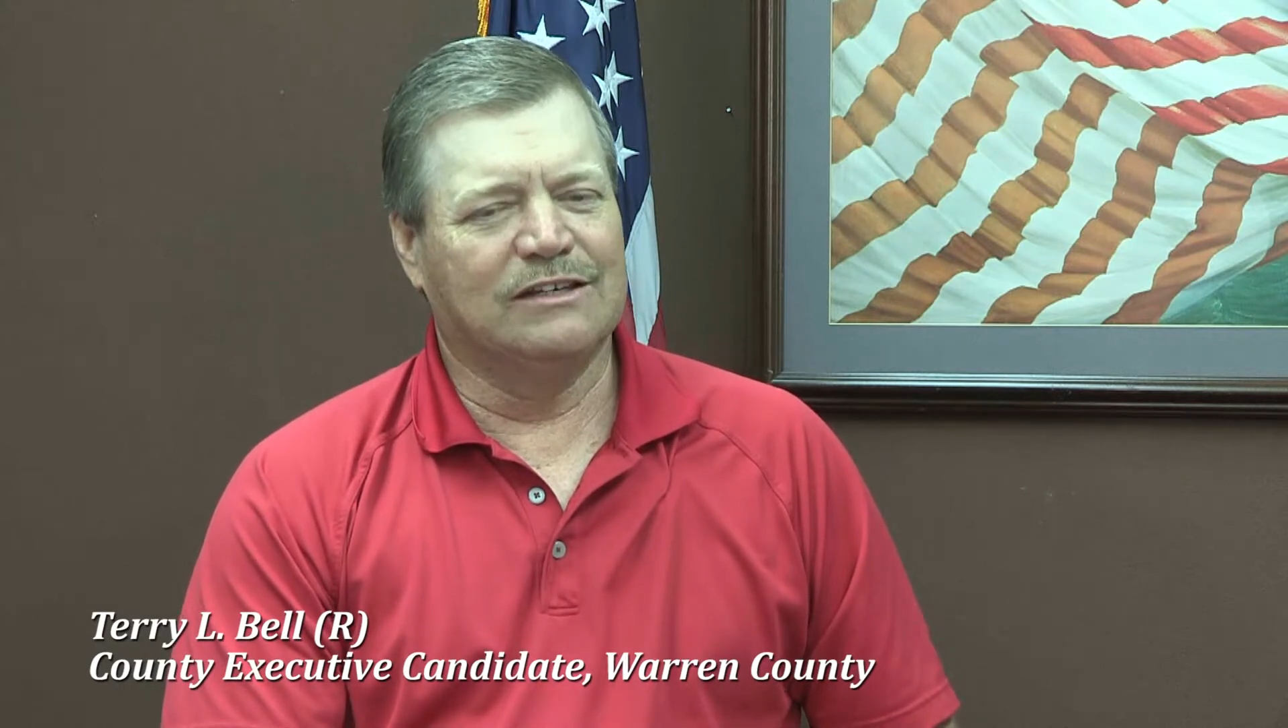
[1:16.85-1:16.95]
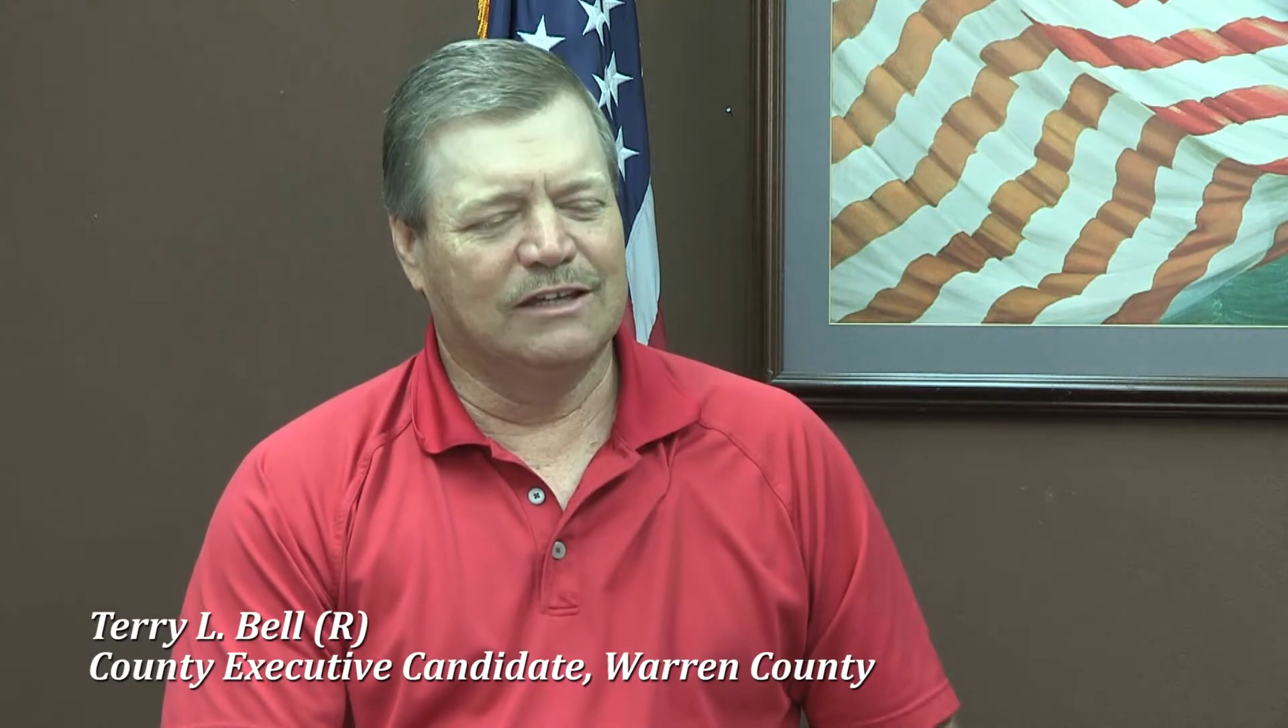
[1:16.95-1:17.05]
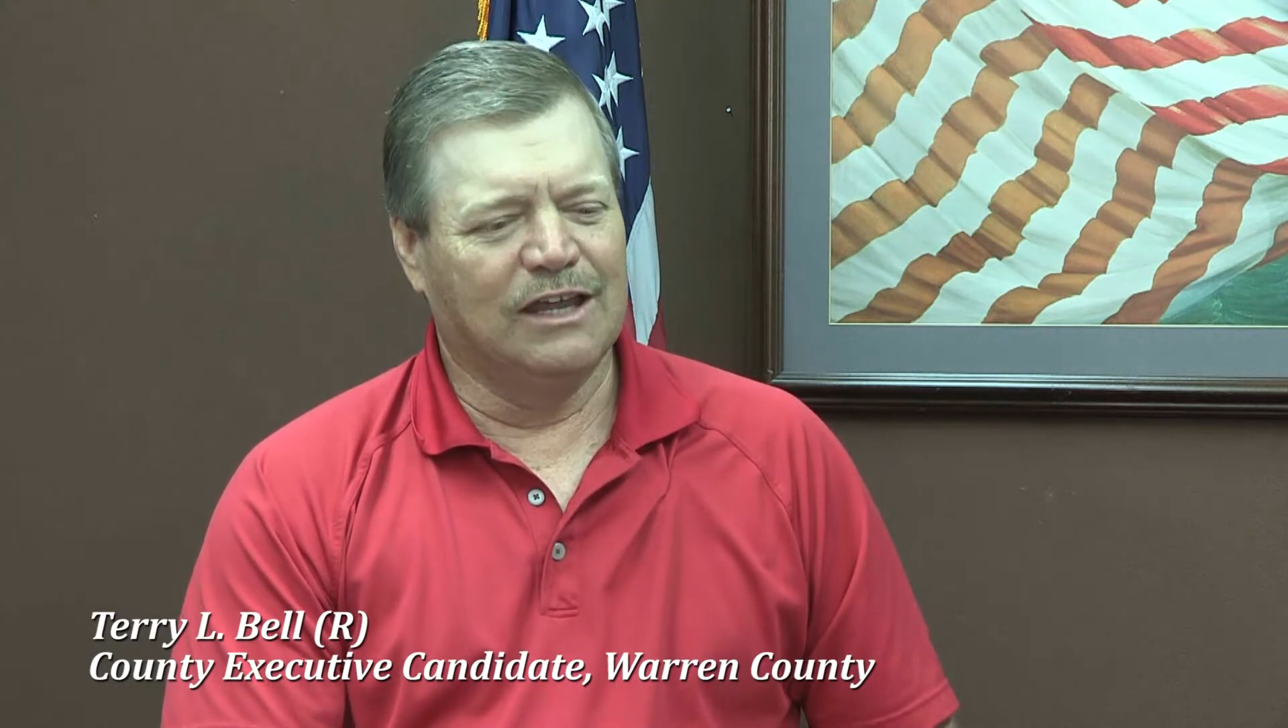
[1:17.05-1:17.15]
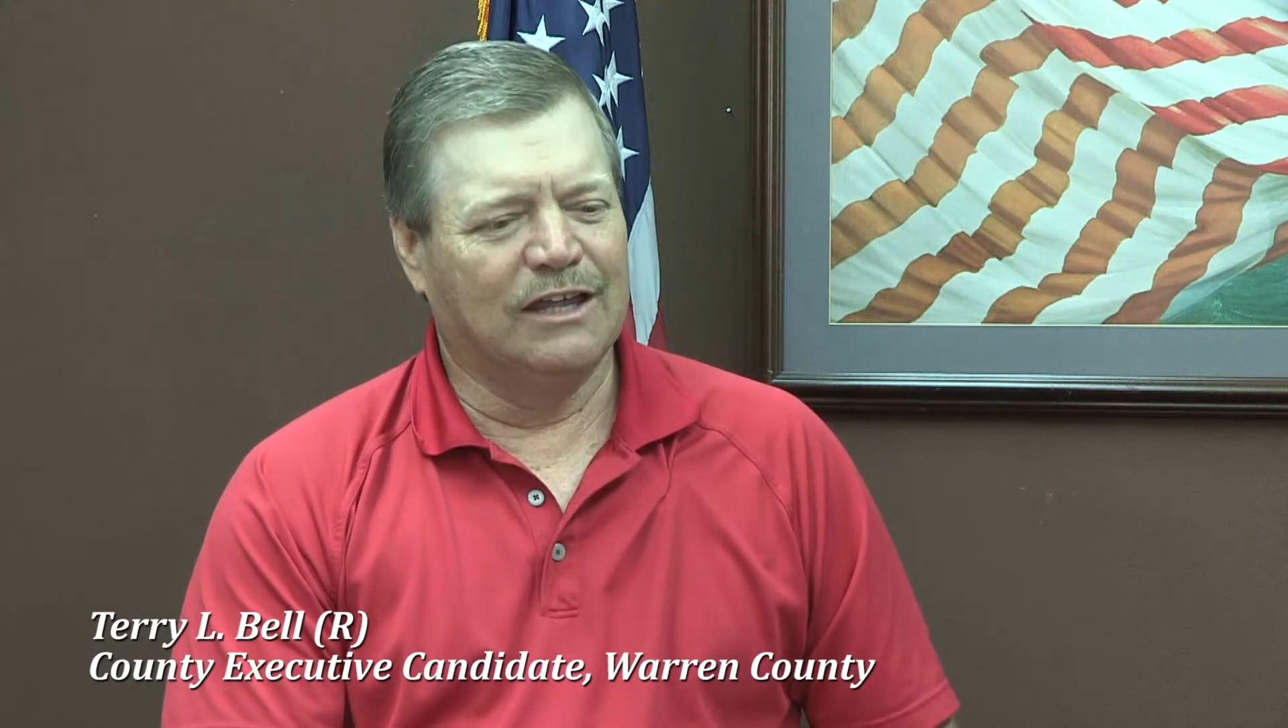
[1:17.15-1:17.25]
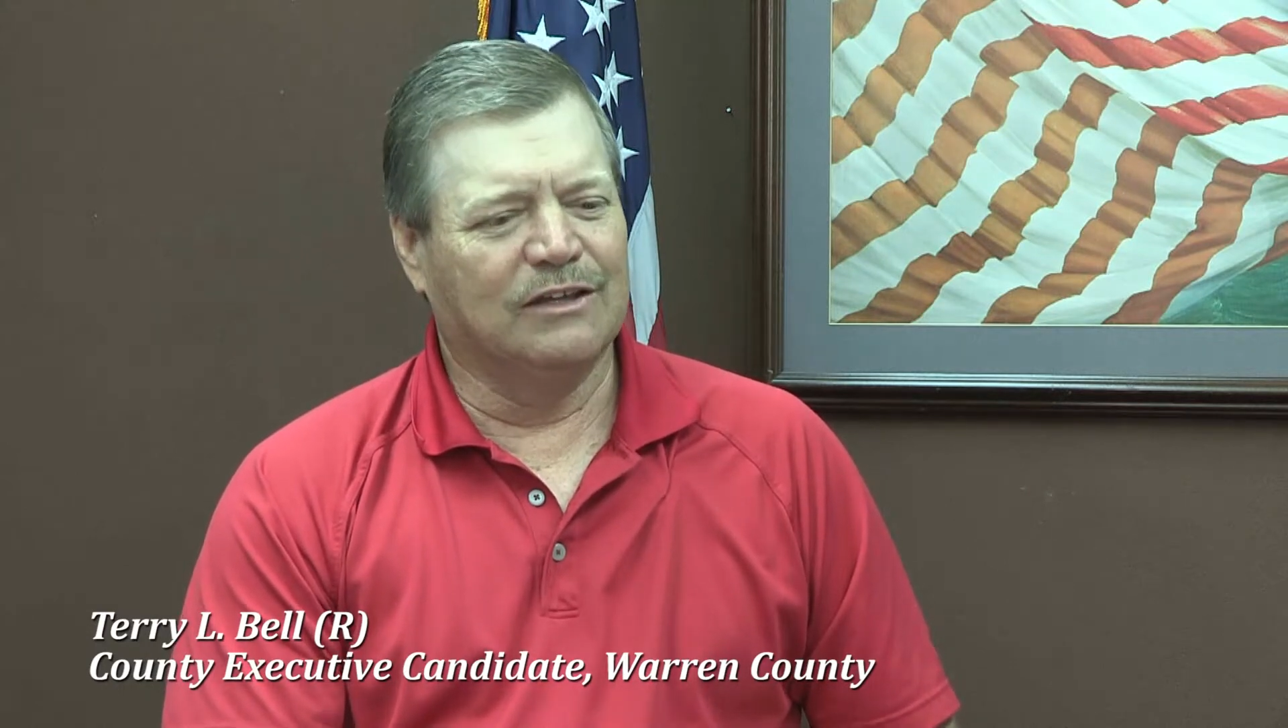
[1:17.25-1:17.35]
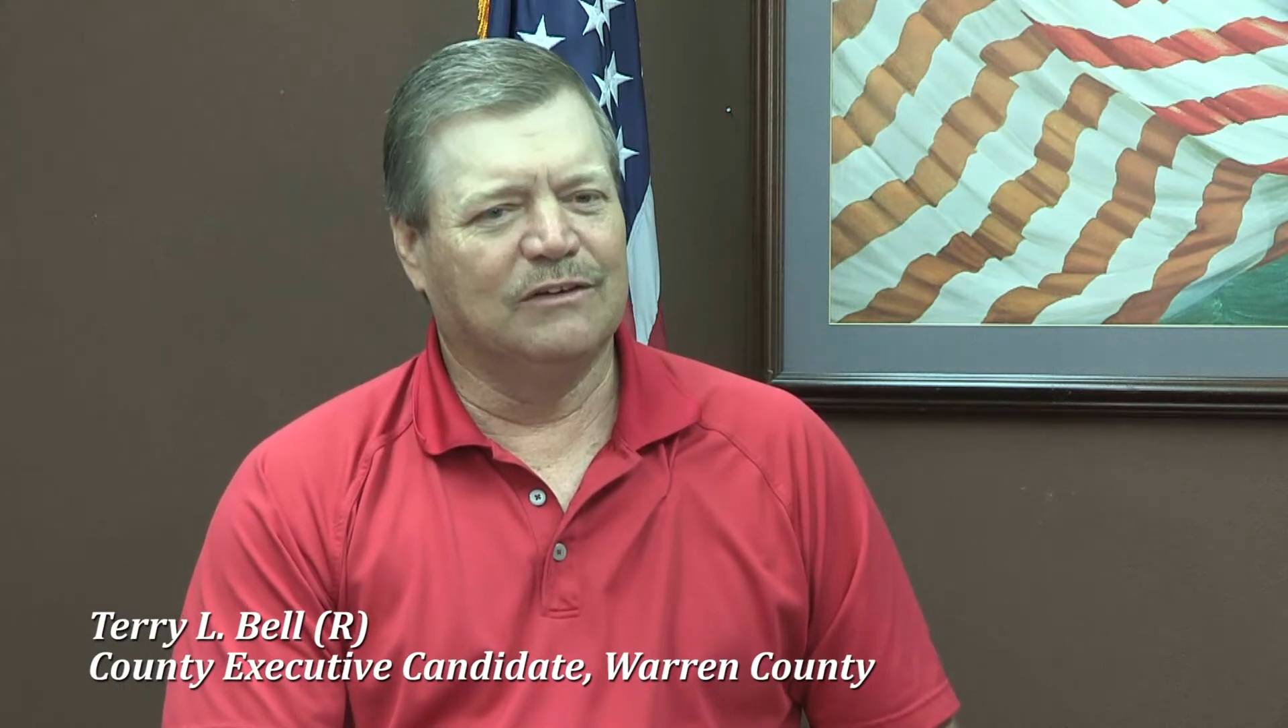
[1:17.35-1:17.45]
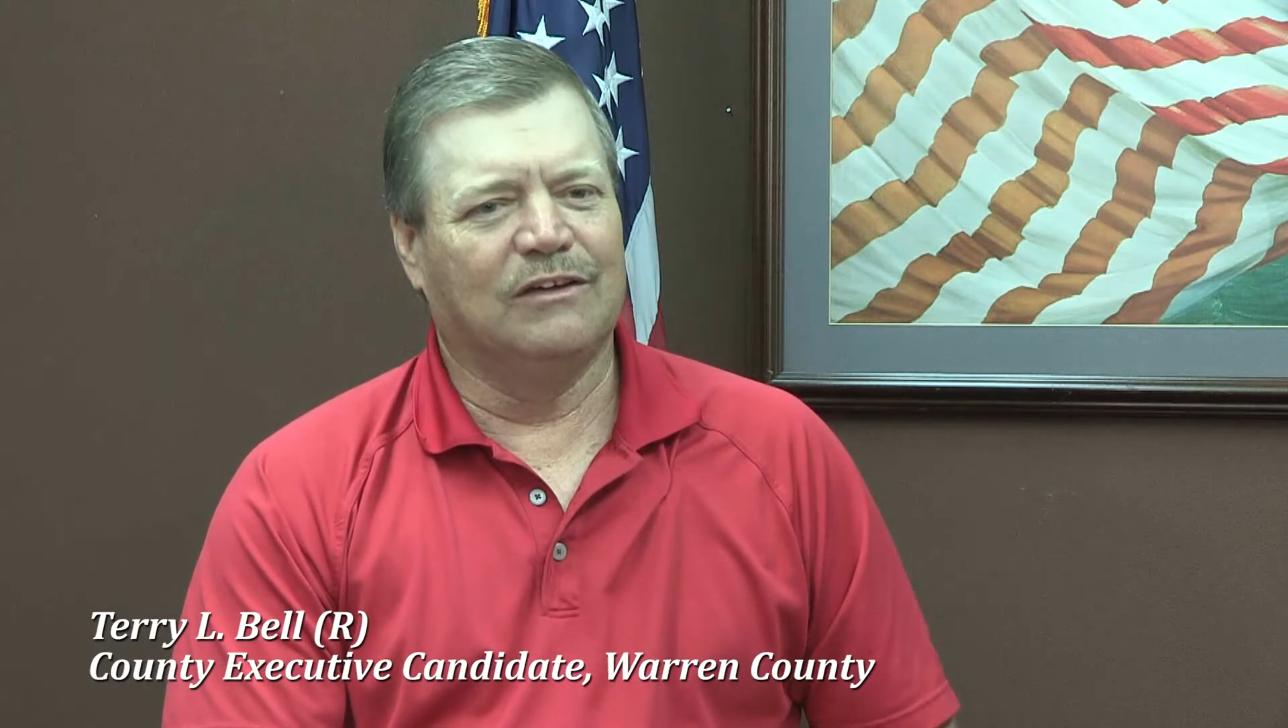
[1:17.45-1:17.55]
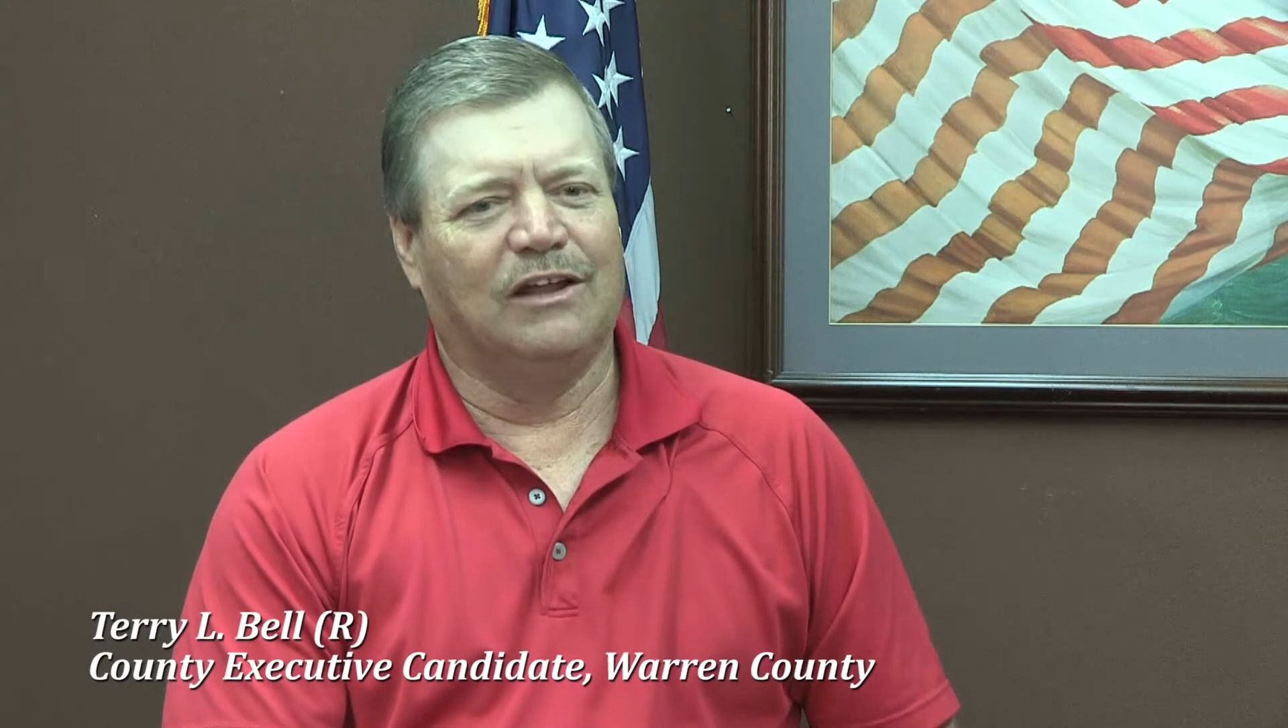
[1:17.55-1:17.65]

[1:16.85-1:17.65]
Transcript: together